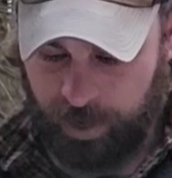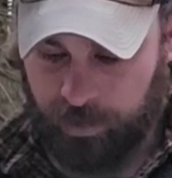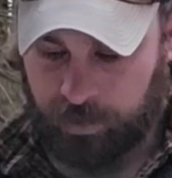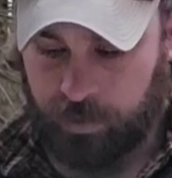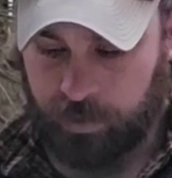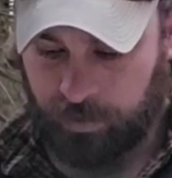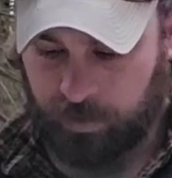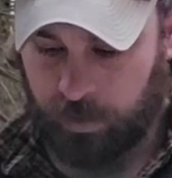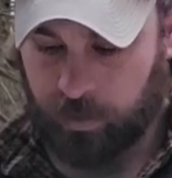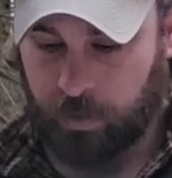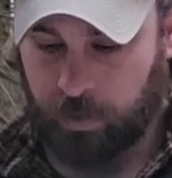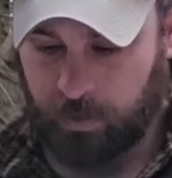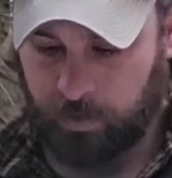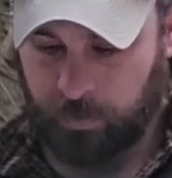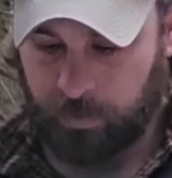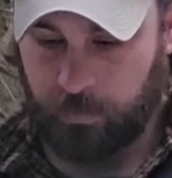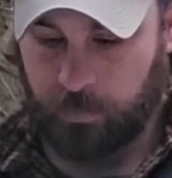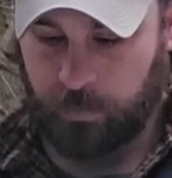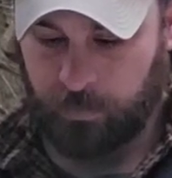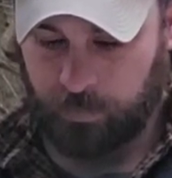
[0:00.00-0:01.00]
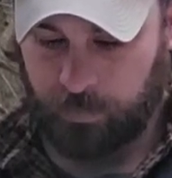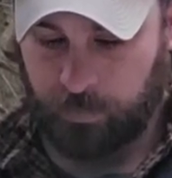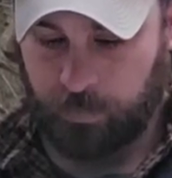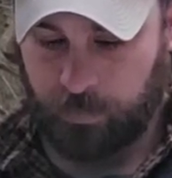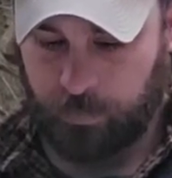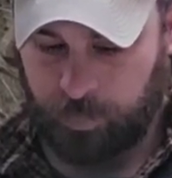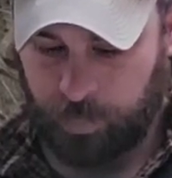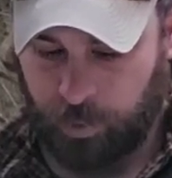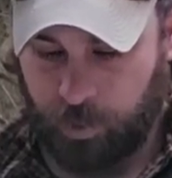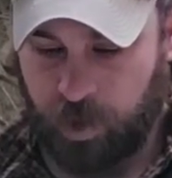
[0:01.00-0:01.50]
It's
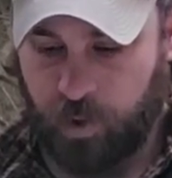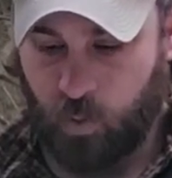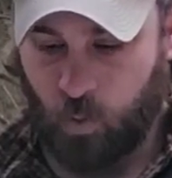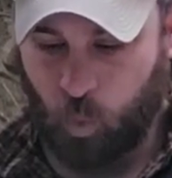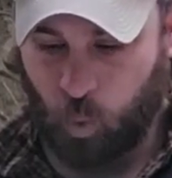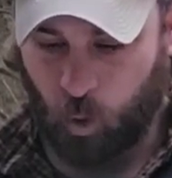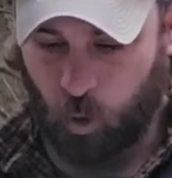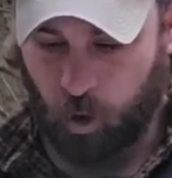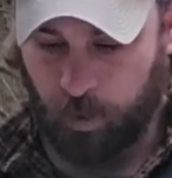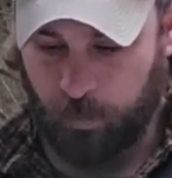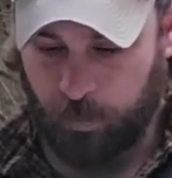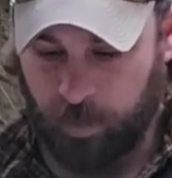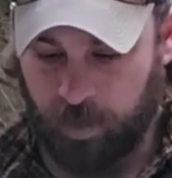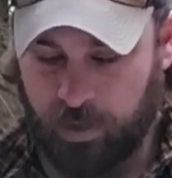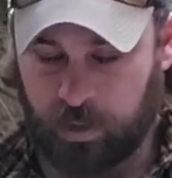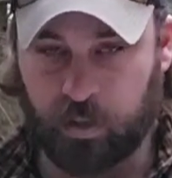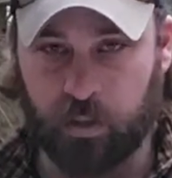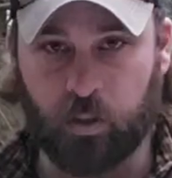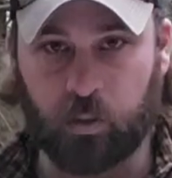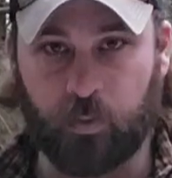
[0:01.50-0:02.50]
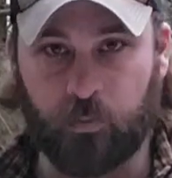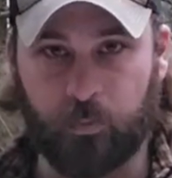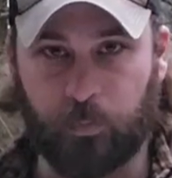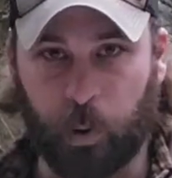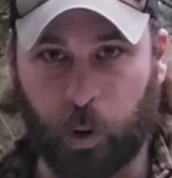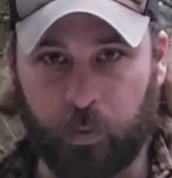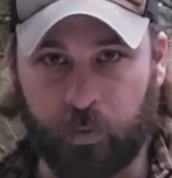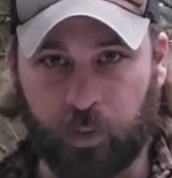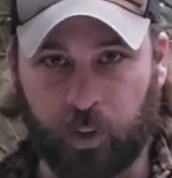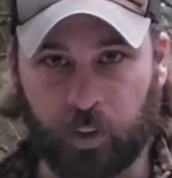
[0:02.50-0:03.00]
pretty worn, but it's still
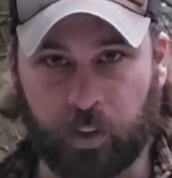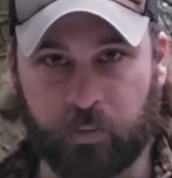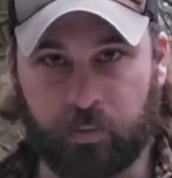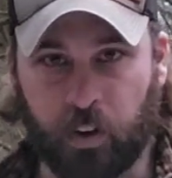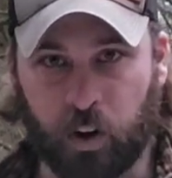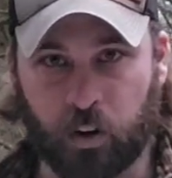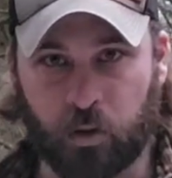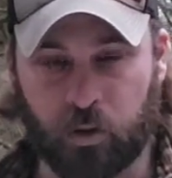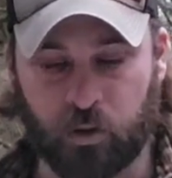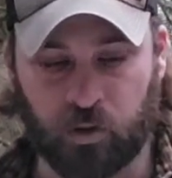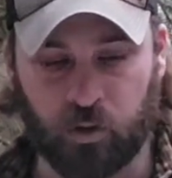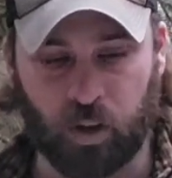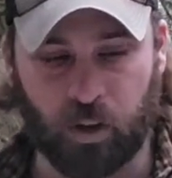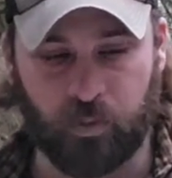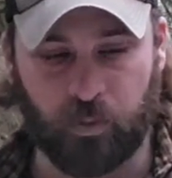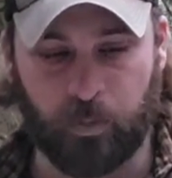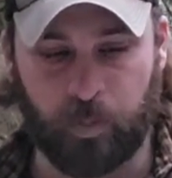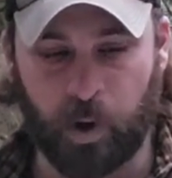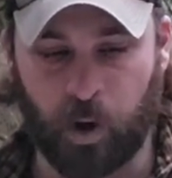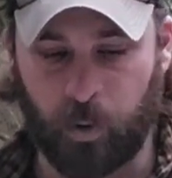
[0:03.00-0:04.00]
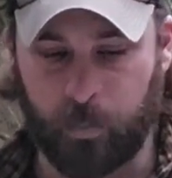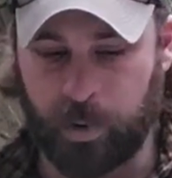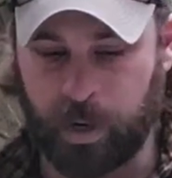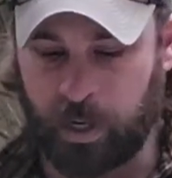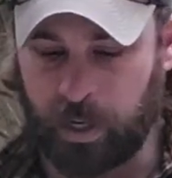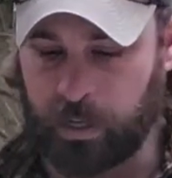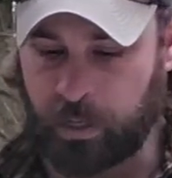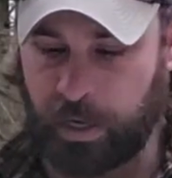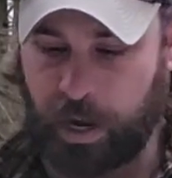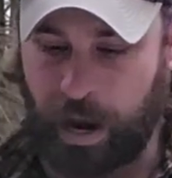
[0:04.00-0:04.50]
perfectly functional of a belt
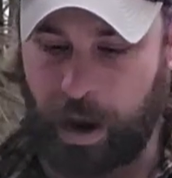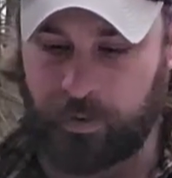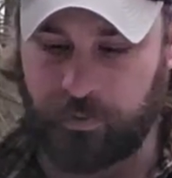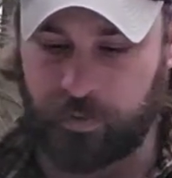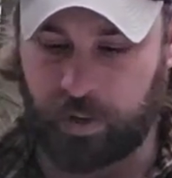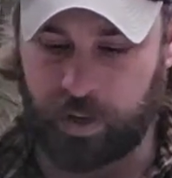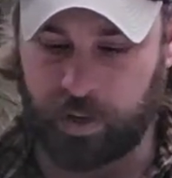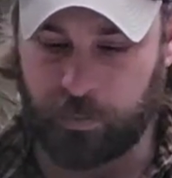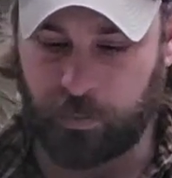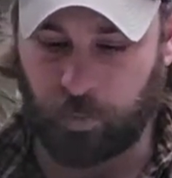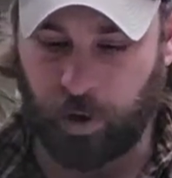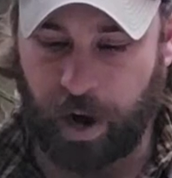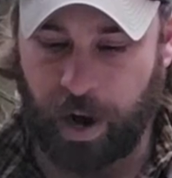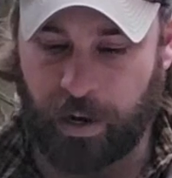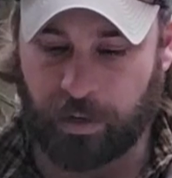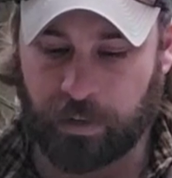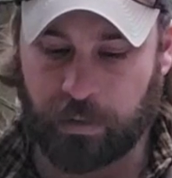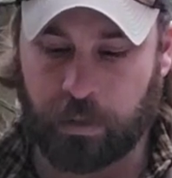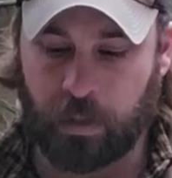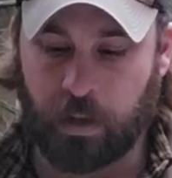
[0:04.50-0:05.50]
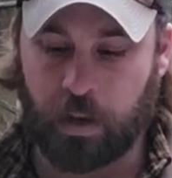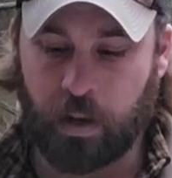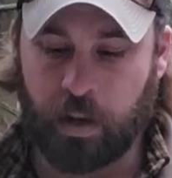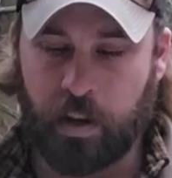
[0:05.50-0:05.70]
because they have these brass